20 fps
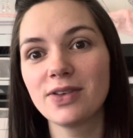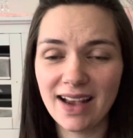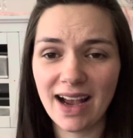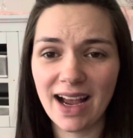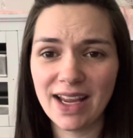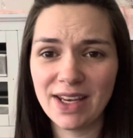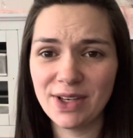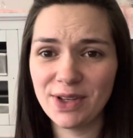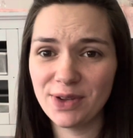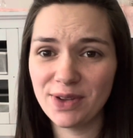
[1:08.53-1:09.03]

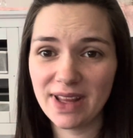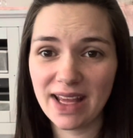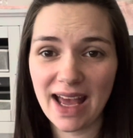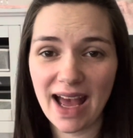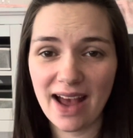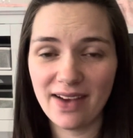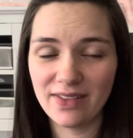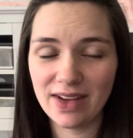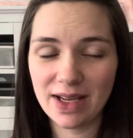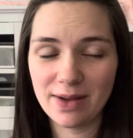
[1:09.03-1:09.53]
I knew that
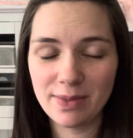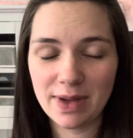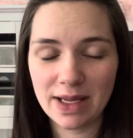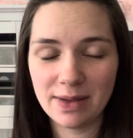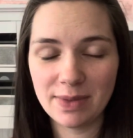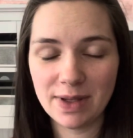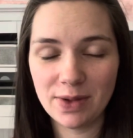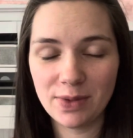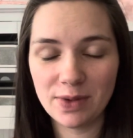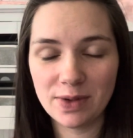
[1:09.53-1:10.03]
having a
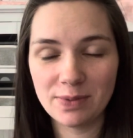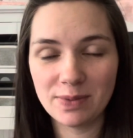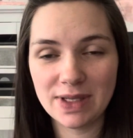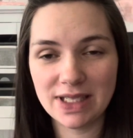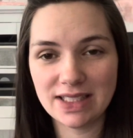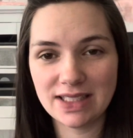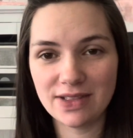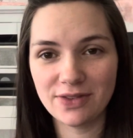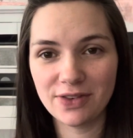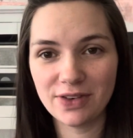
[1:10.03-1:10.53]
baby would be
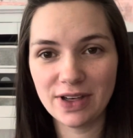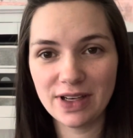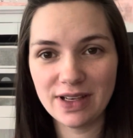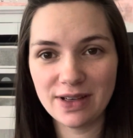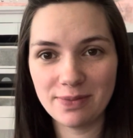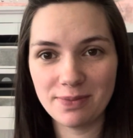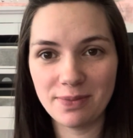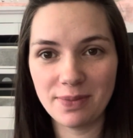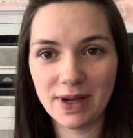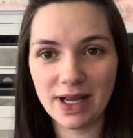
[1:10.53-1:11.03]
different,
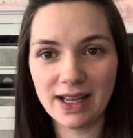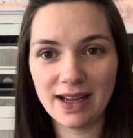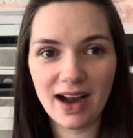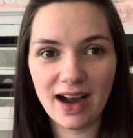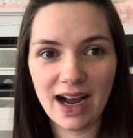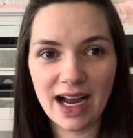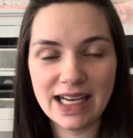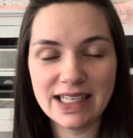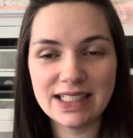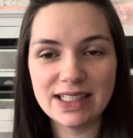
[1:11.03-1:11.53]
but
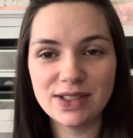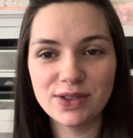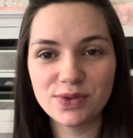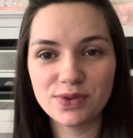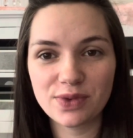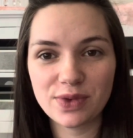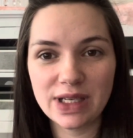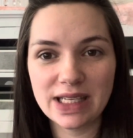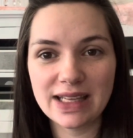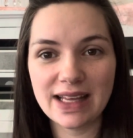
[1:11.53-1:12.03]
I didn't
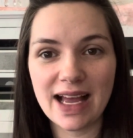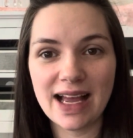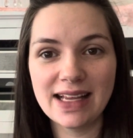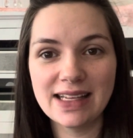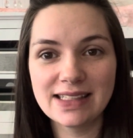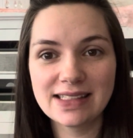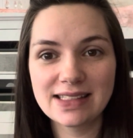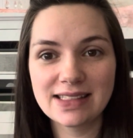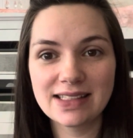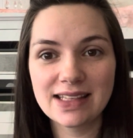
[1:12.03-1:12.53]

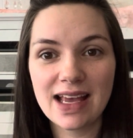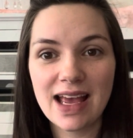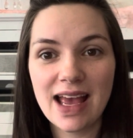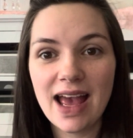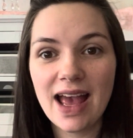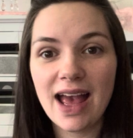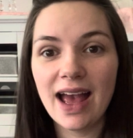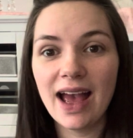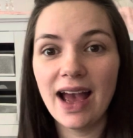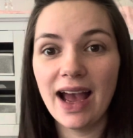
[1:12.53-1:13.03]
realize
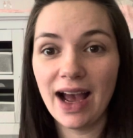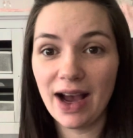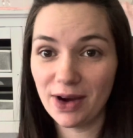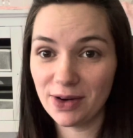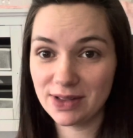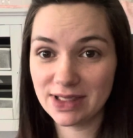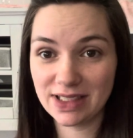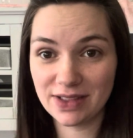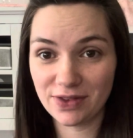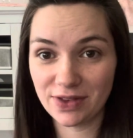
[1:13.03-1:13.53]

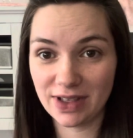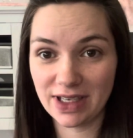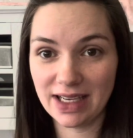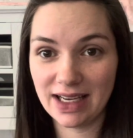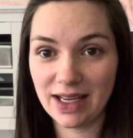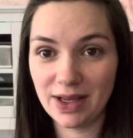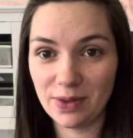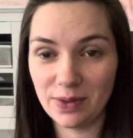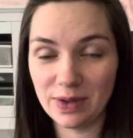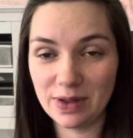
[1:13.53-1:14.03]
how different
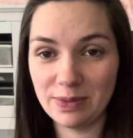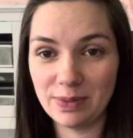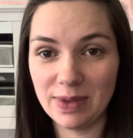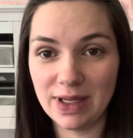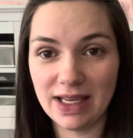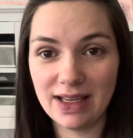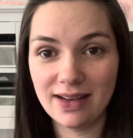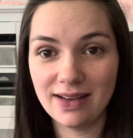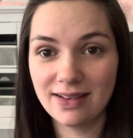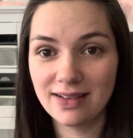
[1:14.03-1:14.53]
it would
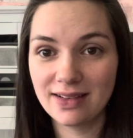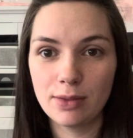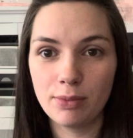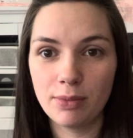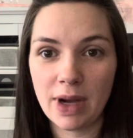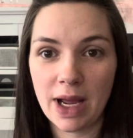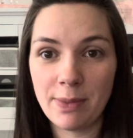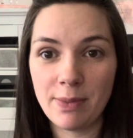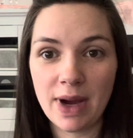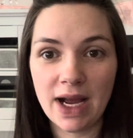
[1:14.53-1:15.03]
be.
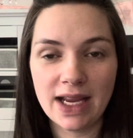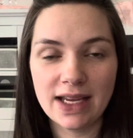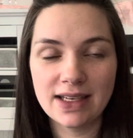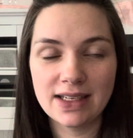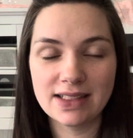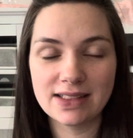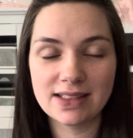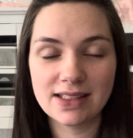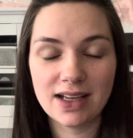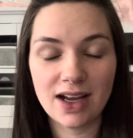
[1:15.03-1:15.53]
My mind
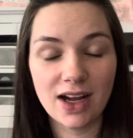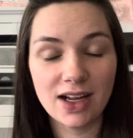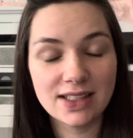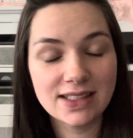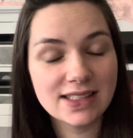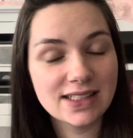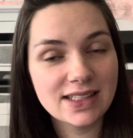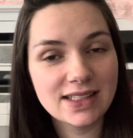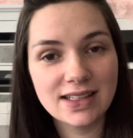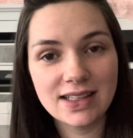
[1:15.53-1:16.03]
is
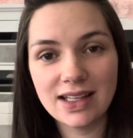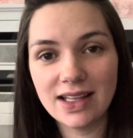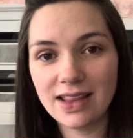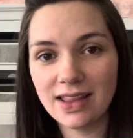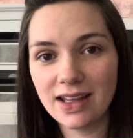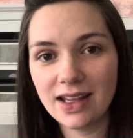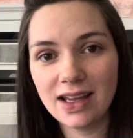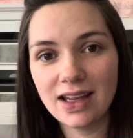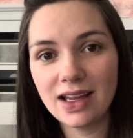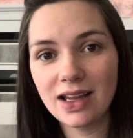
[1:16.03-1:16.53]
constantly
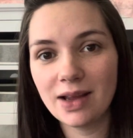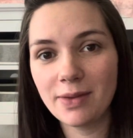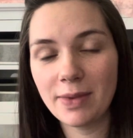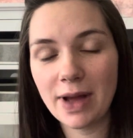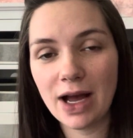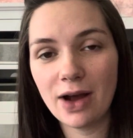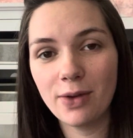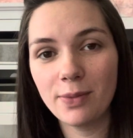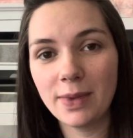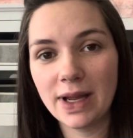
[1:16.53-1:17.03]
thinking
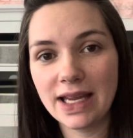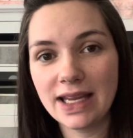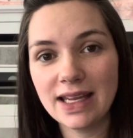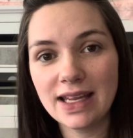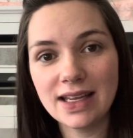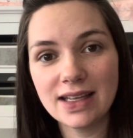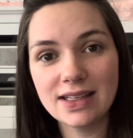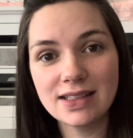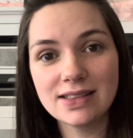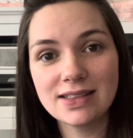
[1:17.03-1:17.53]
about my
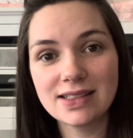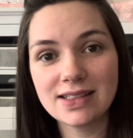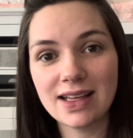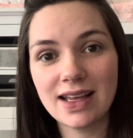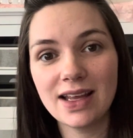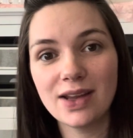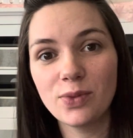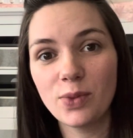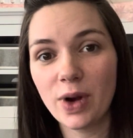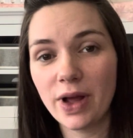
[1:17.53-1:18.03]
kids
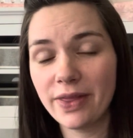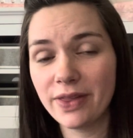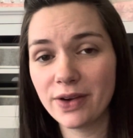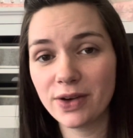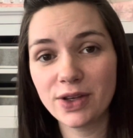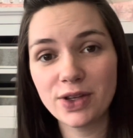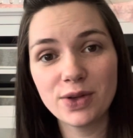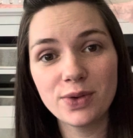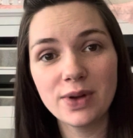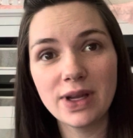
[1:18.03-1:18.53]
and what they're
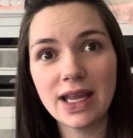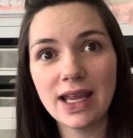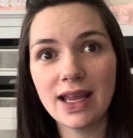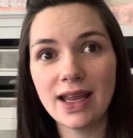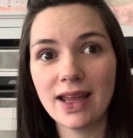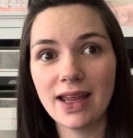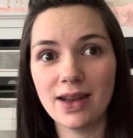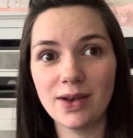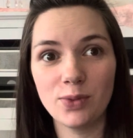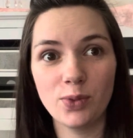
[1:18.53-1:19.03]

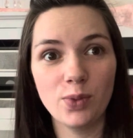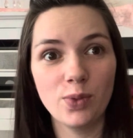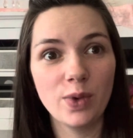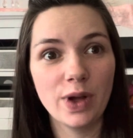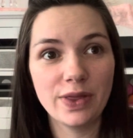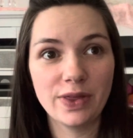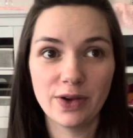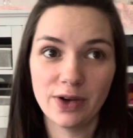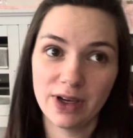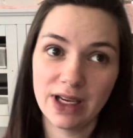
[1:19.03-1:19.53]
doing and
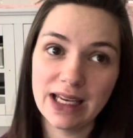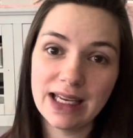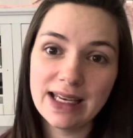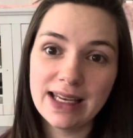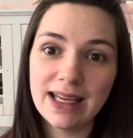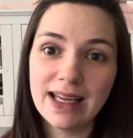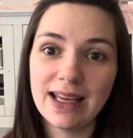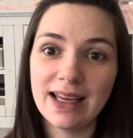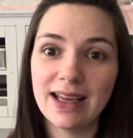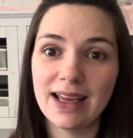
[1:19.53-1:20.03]
what they're
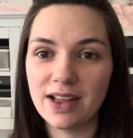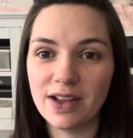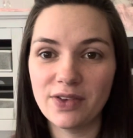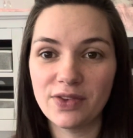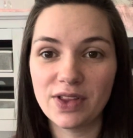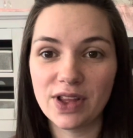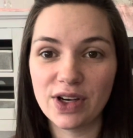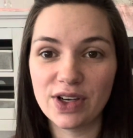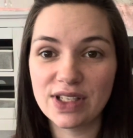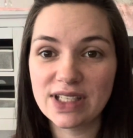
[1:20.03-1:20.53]
eating,
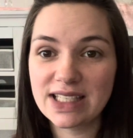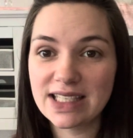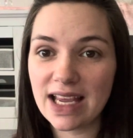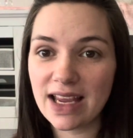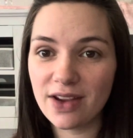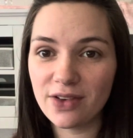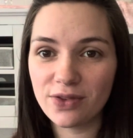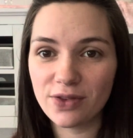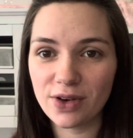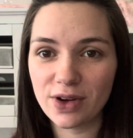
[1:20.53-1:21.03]
if they're
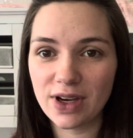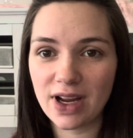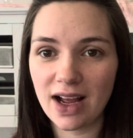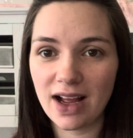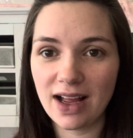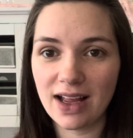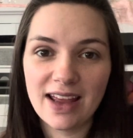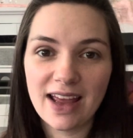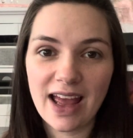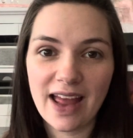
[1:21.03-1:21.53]
safe or
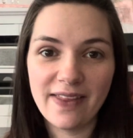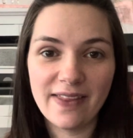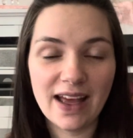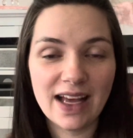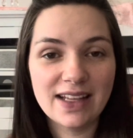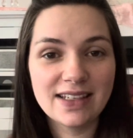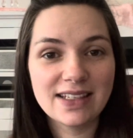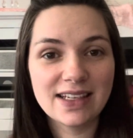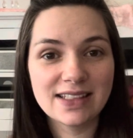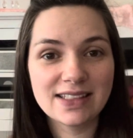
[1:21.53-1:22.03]
not. And
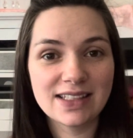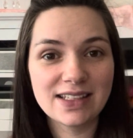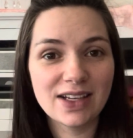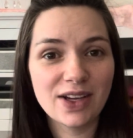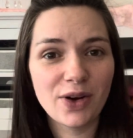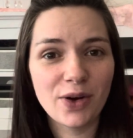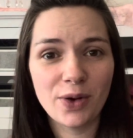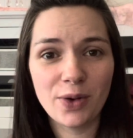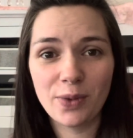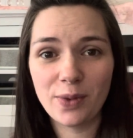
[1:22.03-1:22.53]
that doesn't
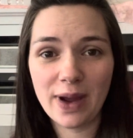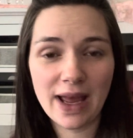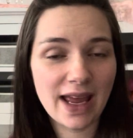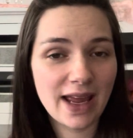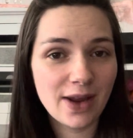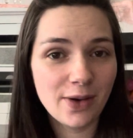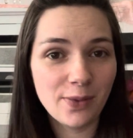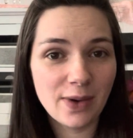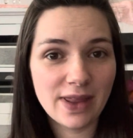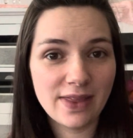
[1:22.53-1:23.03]
go
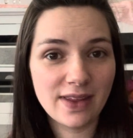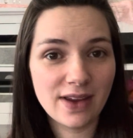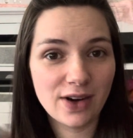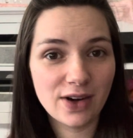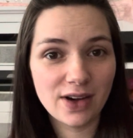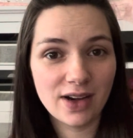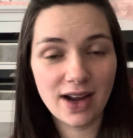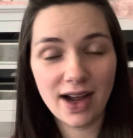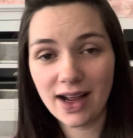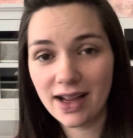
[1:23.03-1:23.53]
away when they're
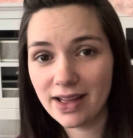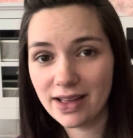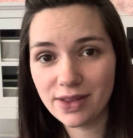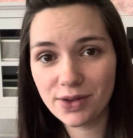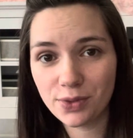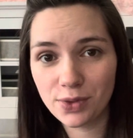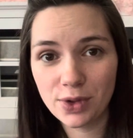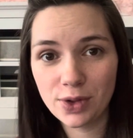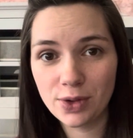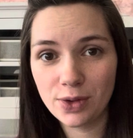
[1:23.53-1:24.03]
not in the
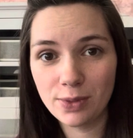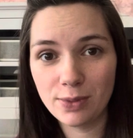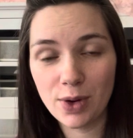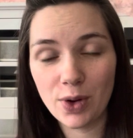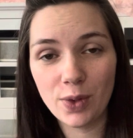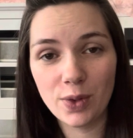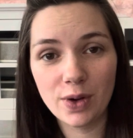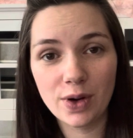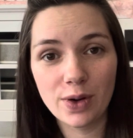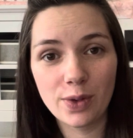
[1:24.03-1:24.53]
room
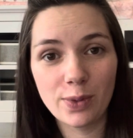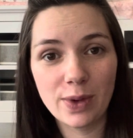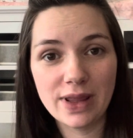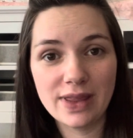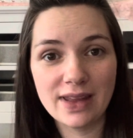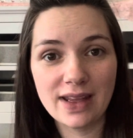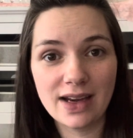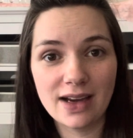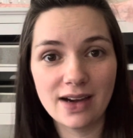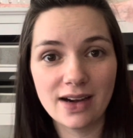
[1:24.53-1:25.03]
or when
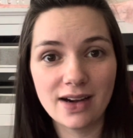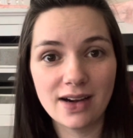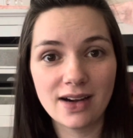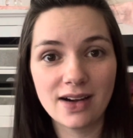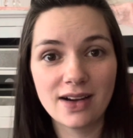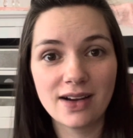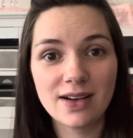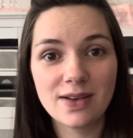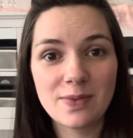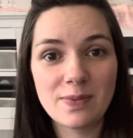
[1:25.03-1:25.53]
they're
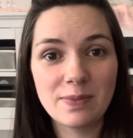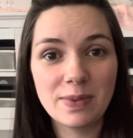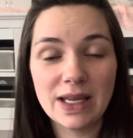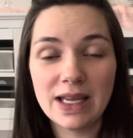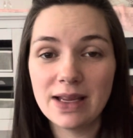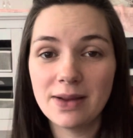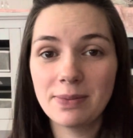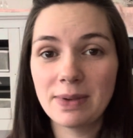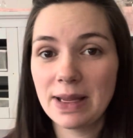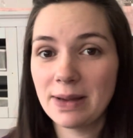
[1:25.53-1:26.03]

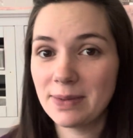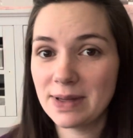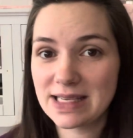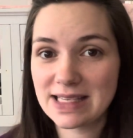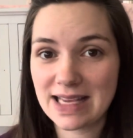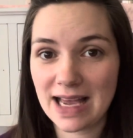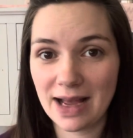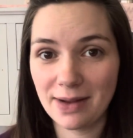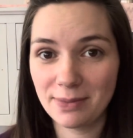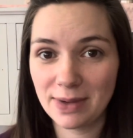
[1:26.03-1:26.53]
being
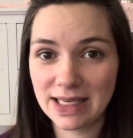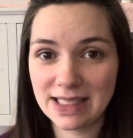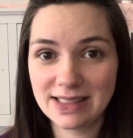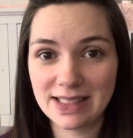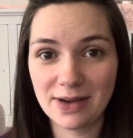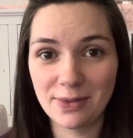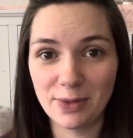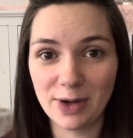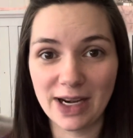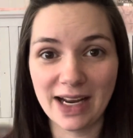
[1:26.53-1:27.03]
babysat by
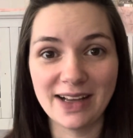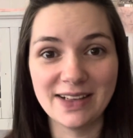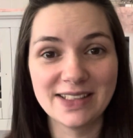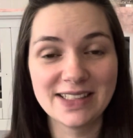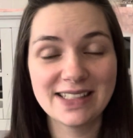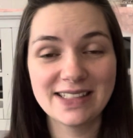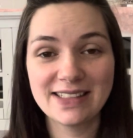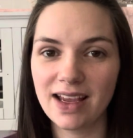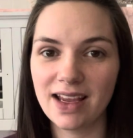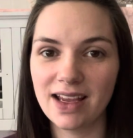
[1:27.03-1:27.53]
someone
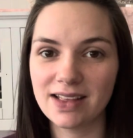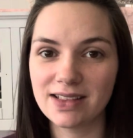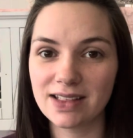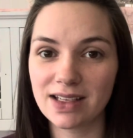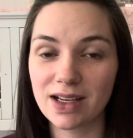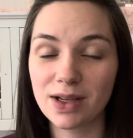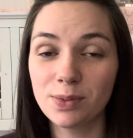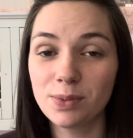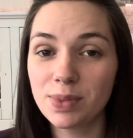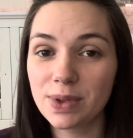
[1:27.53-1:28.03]
else. It's a
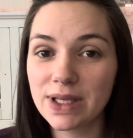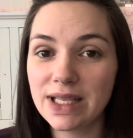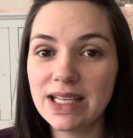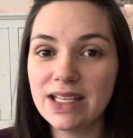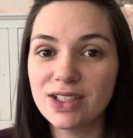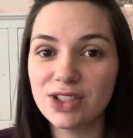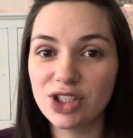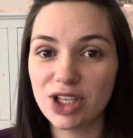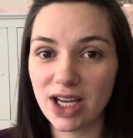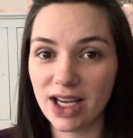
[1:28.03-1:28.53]

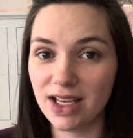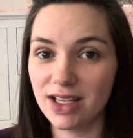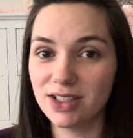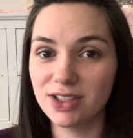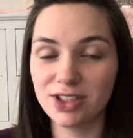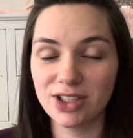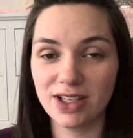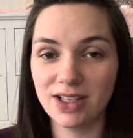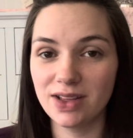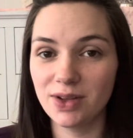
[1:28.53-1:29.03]
complete
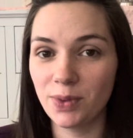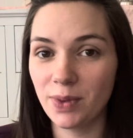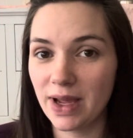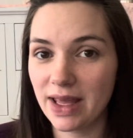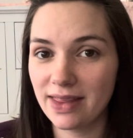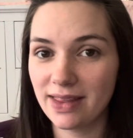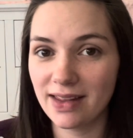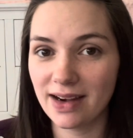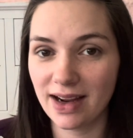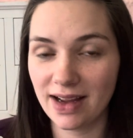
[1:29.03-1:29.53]
change in the way
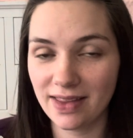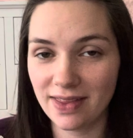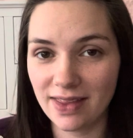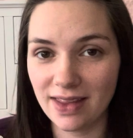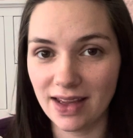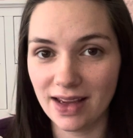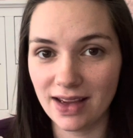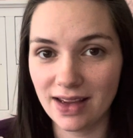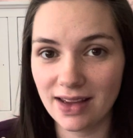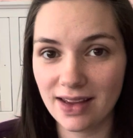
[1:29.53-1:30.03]
that I
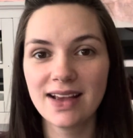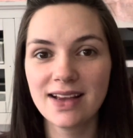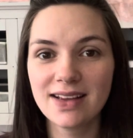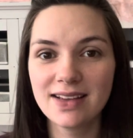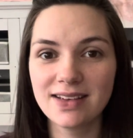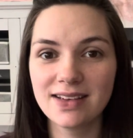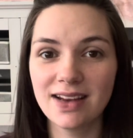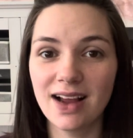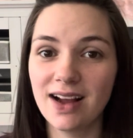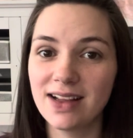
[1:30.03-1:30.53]
think,
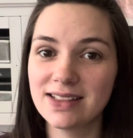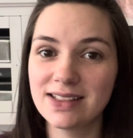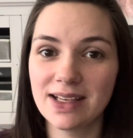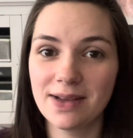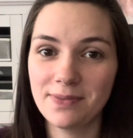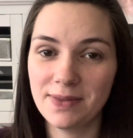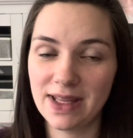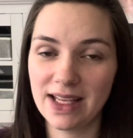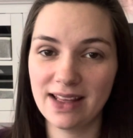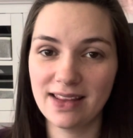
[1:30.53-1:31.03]
not
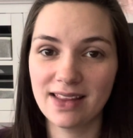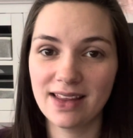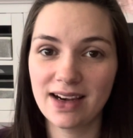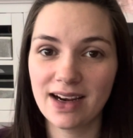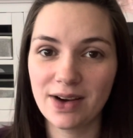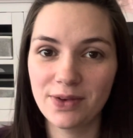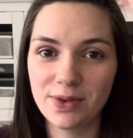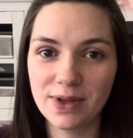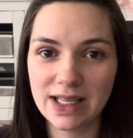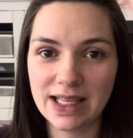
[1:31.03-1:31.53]
something that I
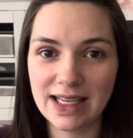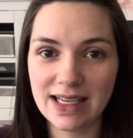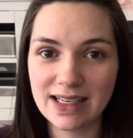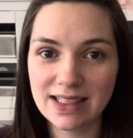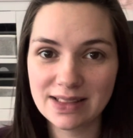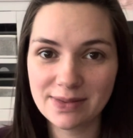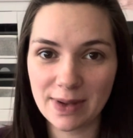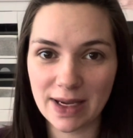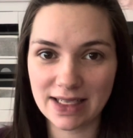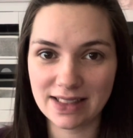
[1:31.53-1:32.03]
really
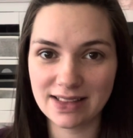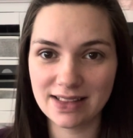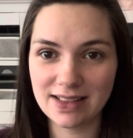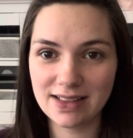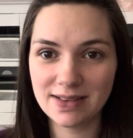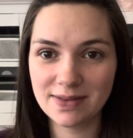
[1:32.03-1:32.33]
expected.